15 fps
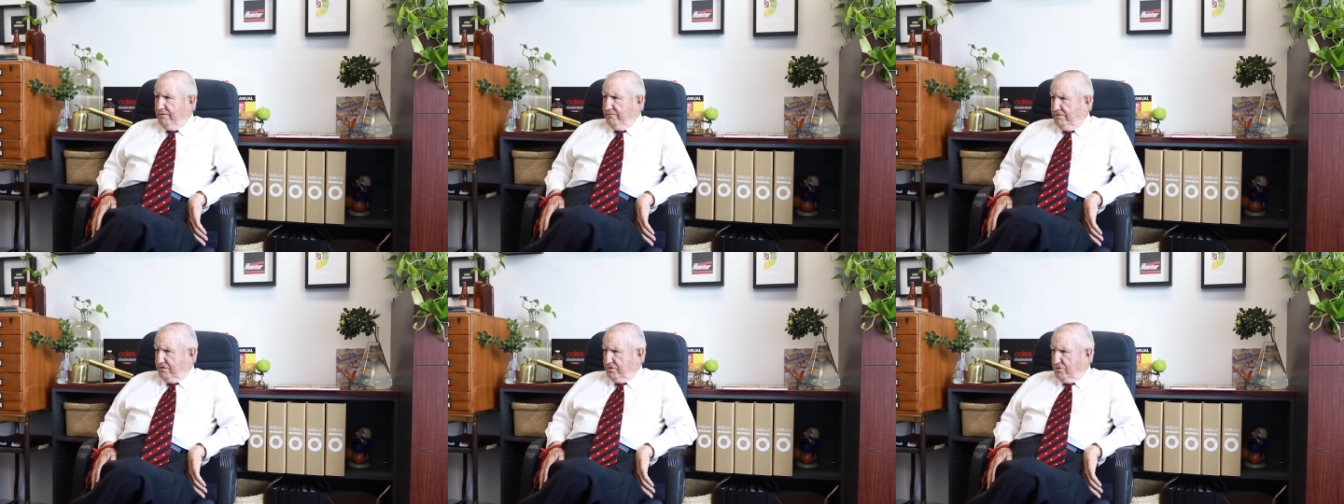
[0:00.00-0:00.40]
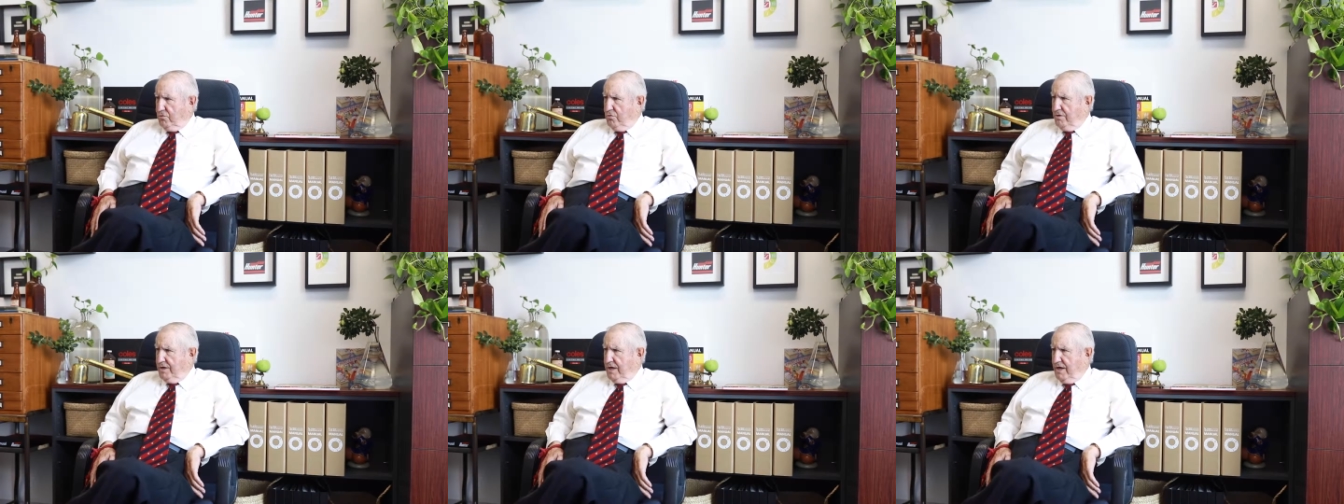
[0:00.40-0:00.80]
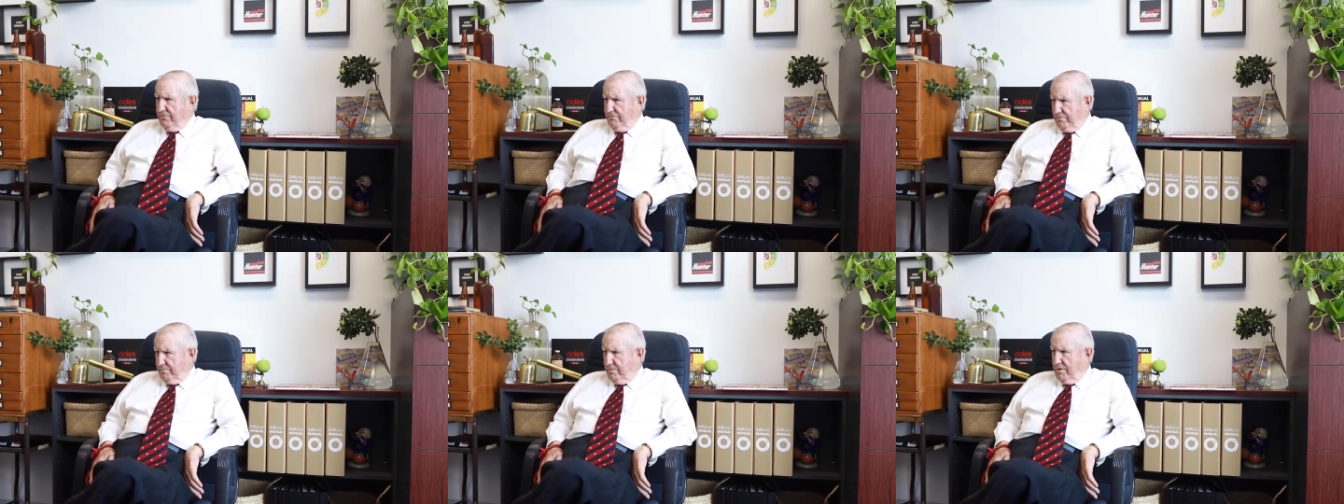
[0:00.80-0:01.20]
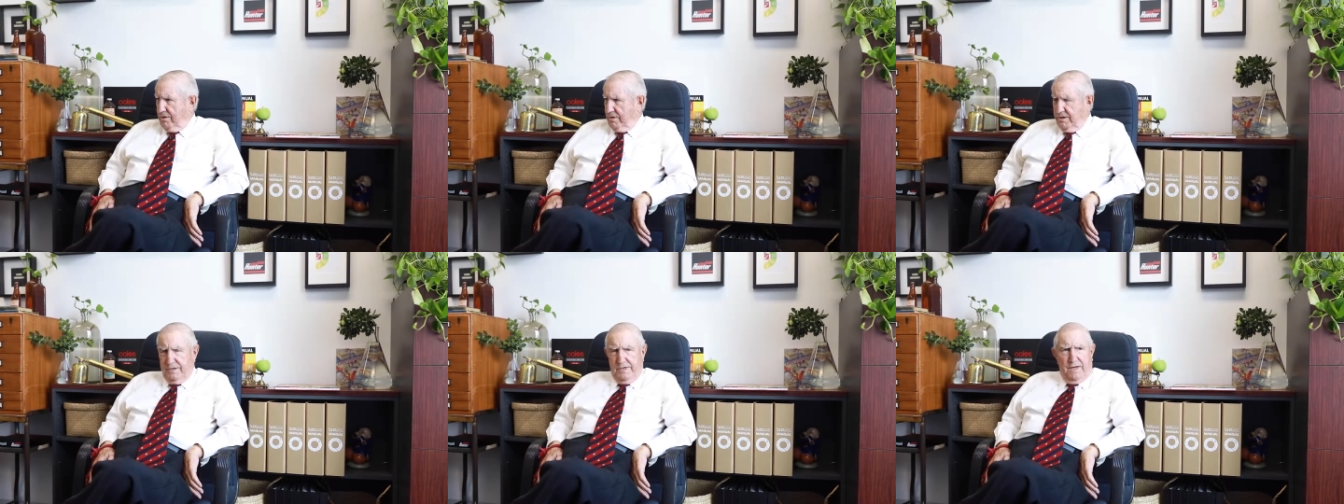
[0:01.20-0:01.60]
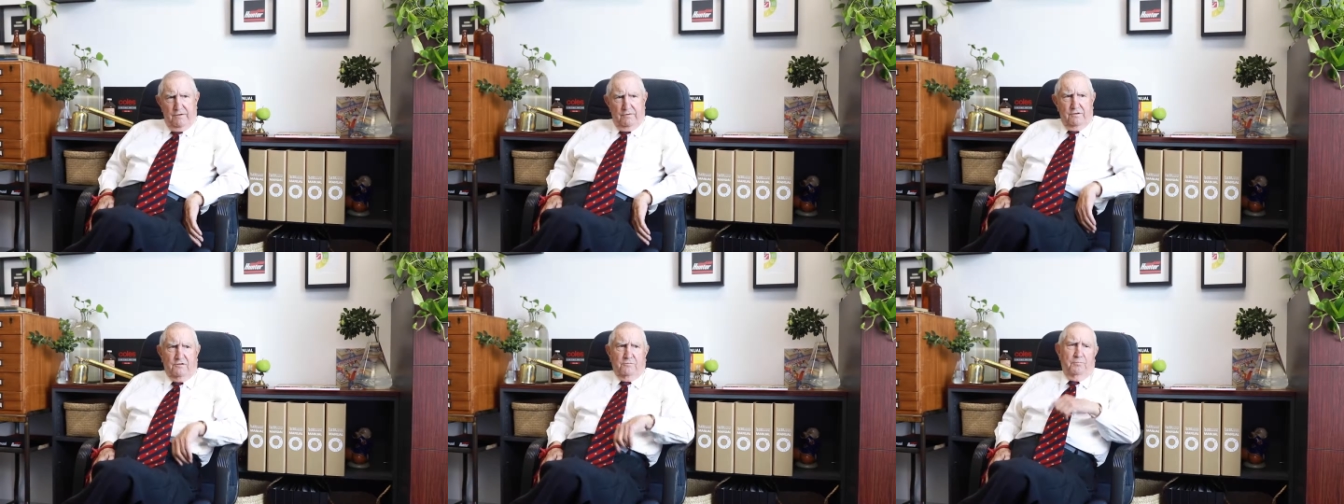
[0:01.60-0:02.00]
of his corner 100 mile an
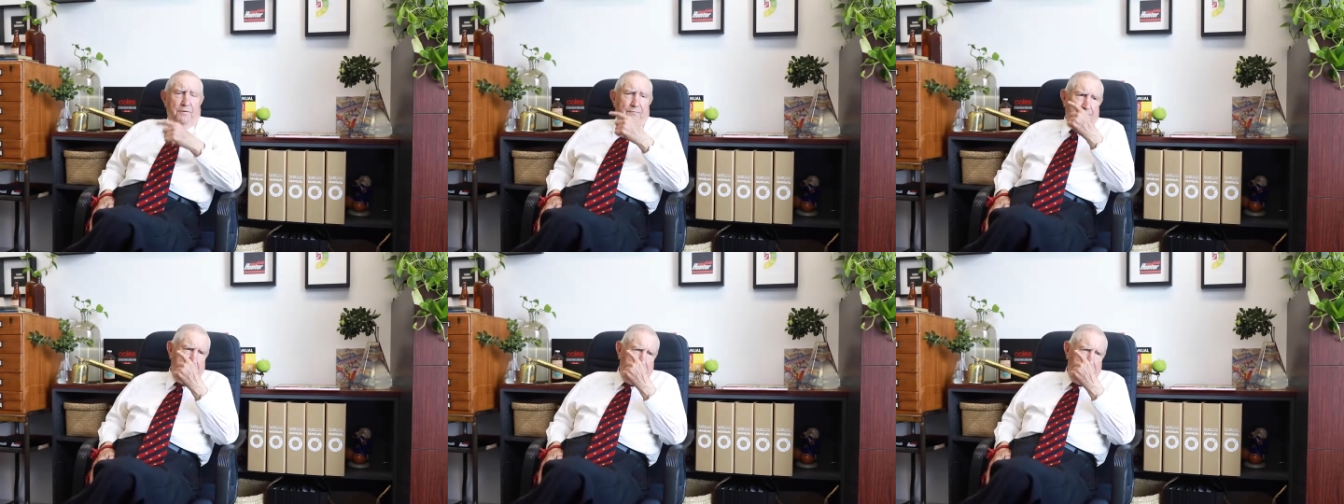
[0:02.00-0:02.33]
hour and split that